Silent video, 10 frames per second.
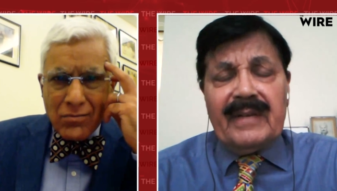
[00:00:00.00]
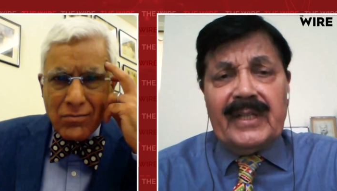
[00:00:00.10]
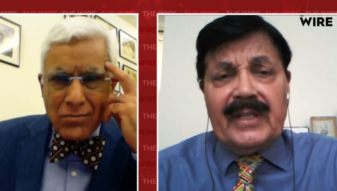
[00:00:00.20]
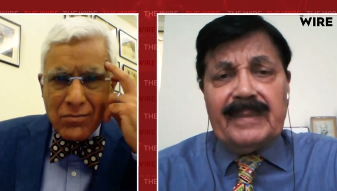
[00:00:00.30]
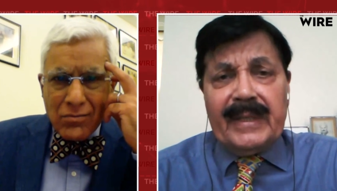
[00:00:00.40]
Speaker 1: the
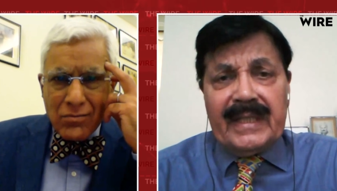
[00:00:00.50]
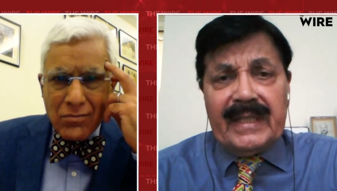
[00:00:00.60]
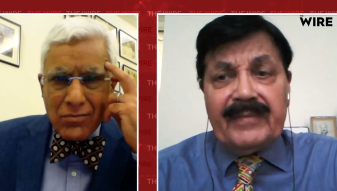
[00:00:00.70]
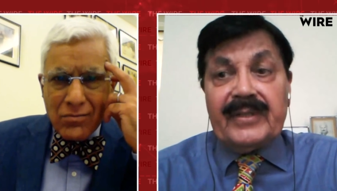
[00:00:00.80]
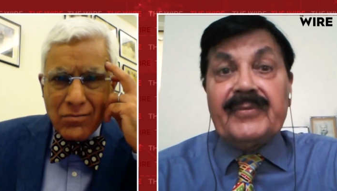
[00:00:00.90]
defense
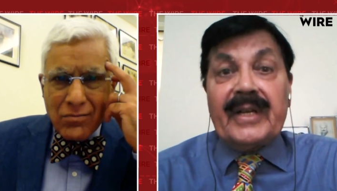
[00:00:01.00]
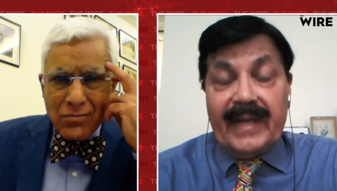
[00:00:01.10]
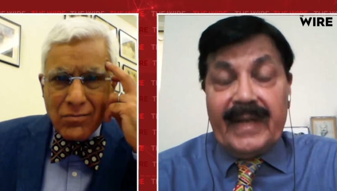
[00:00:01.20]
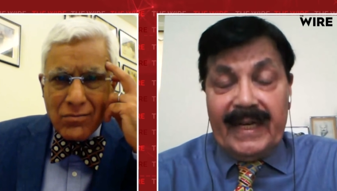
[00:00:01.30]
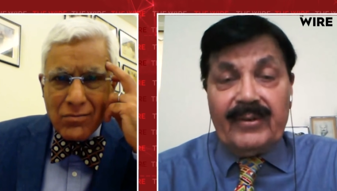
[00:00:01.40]
budget, which we are
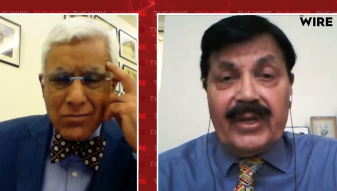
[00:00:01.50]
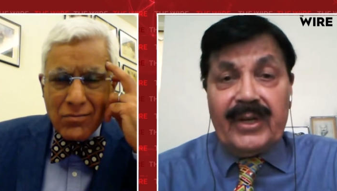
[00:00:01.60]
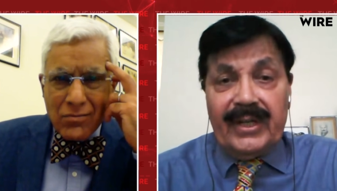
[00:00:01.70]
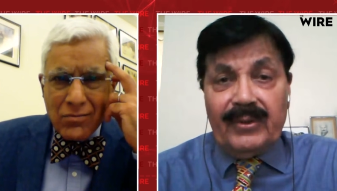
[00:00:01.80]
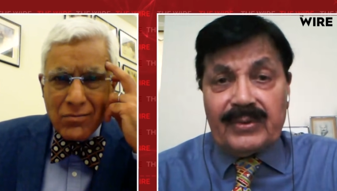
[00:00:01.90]
trying to
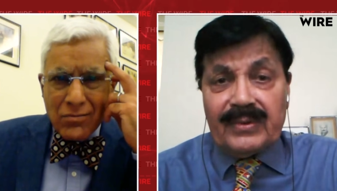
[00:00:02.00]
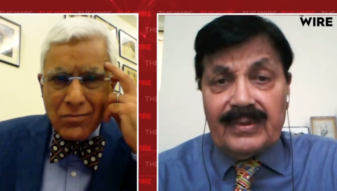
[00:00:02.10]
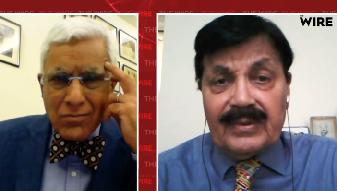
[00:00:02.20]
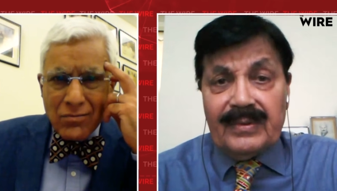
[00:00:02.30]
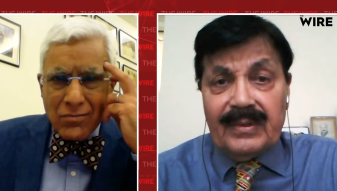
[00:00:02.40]
reduce.
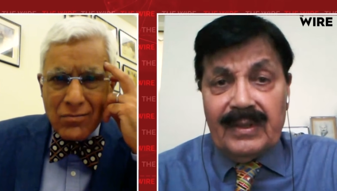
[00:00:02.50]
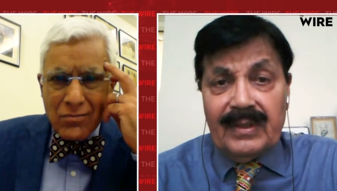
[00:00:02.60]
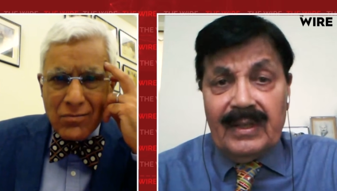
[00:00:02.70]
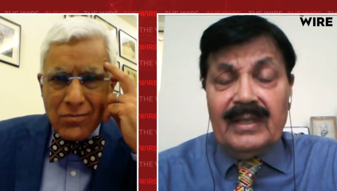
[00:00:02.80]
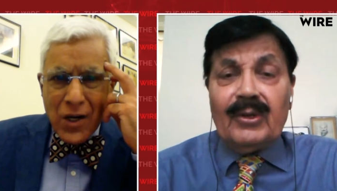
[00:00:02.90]

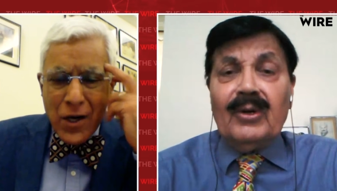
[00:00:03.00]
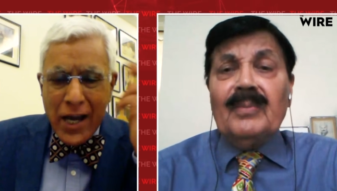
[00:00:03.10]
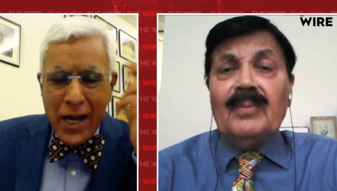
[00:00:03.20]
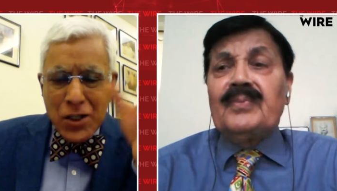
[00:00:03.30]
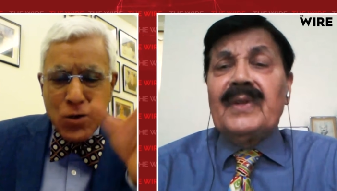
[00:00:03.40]
So
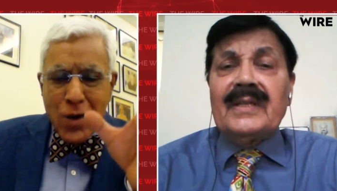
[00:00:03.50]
